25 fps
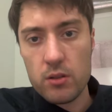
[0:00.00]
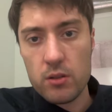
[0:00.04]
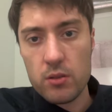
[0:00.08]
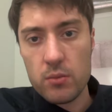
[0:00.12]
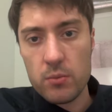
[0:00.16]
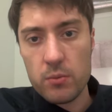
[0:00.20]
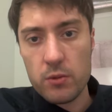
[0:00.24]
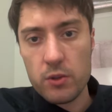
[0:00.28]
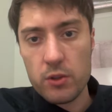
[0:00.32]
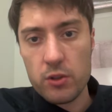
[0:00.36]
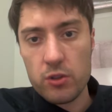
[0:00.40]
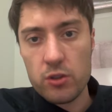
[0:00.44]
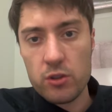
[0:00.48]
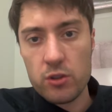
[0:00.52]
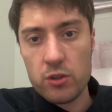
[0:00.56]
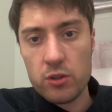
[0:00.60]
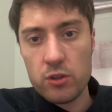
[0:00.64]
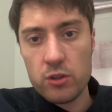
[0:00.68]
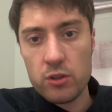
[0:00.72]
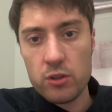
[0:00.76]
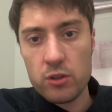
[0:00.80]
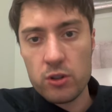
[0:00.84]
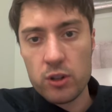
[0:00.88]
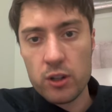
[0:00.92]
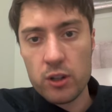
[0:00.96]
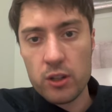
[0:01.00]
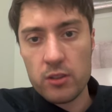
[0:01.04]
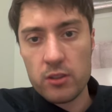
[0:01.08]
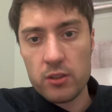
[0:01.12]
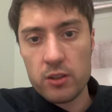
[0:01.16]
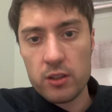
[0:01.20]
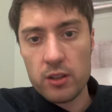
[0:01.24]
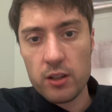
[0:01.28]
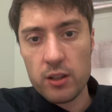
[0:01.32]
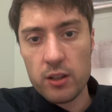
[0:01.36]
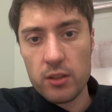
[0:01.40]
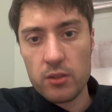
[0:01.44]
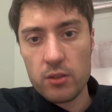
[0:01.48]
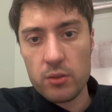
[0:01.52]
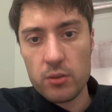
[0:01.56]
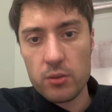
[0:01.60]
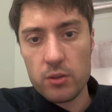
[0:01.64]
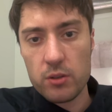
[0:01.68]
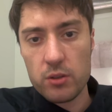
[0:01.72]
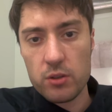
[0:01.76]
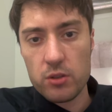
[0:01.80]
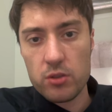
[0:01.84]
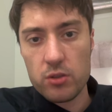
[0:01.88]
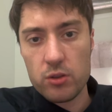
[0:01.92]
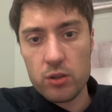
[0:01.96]
But it should just translate it to a
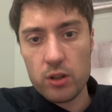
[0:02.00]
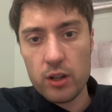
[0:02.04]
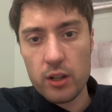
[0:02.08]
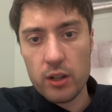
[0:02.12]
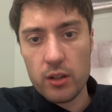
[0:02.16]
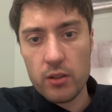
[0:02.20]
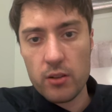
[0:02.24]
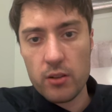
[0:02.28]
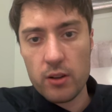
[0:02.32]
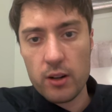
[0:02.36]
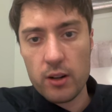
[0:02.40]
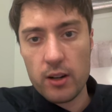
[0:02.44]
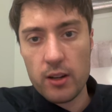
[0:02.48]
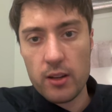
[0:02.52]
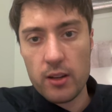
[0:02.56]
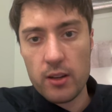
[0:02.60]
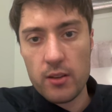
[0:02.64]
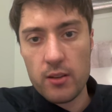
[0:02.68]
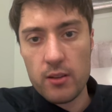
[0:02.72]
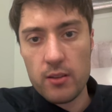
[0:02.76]
string, right?